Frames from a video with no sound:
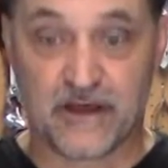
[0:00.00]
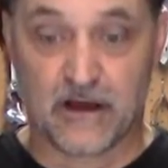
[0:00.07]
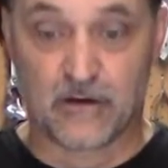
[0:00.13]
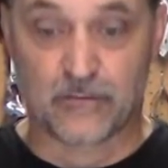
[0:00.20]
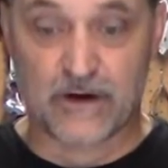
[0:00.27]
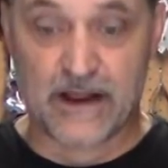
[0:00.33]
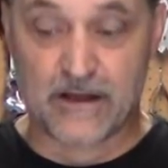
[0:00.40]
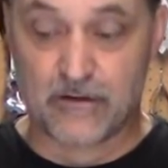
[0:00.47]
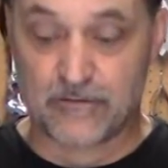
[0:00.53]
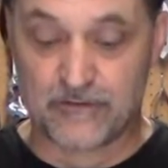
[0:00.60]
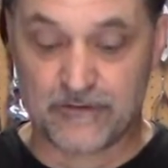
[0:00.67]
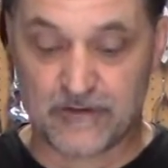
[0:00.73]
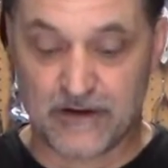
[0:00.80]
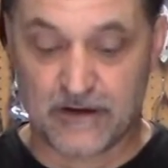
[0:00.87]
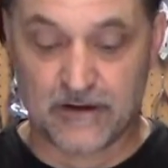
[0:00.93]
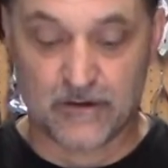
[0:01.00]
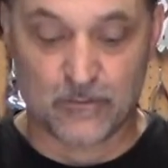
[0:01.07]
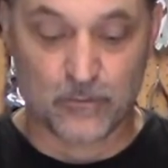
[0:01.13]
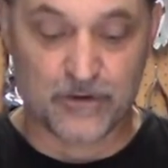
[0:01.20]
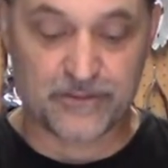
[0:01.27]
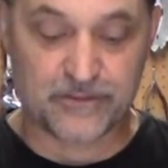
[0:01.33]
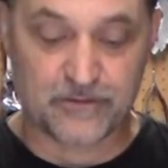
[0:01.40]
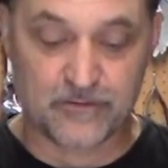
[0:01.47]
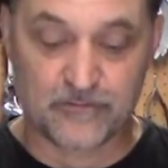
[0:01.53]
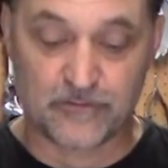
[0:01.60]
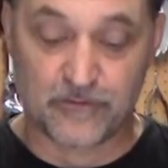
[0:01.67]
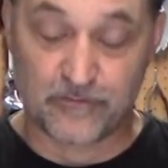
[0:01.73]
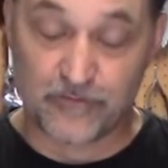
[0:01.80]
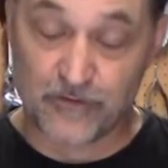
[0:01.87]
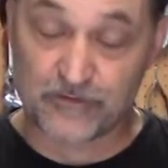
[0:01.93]
around
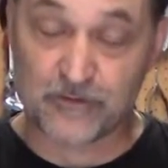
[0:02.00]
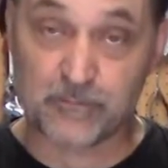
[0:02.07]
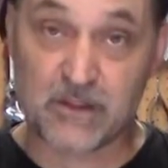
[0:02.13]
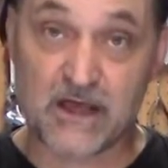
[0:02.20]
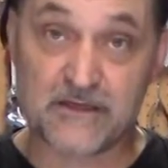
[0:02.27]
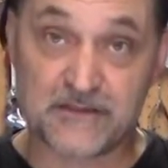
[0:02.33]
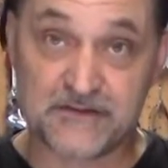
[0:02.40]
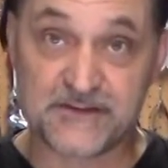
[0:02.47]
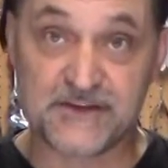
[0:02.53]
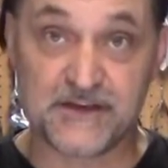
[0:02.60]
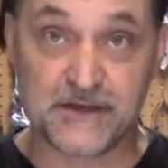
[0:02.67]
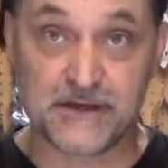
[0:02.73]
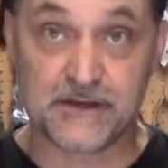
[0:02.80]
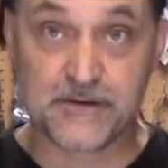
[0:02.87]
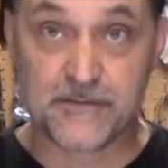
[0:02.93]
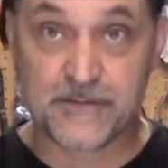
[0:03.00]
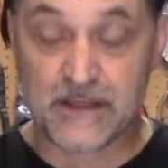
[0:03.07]
you first apply the tea,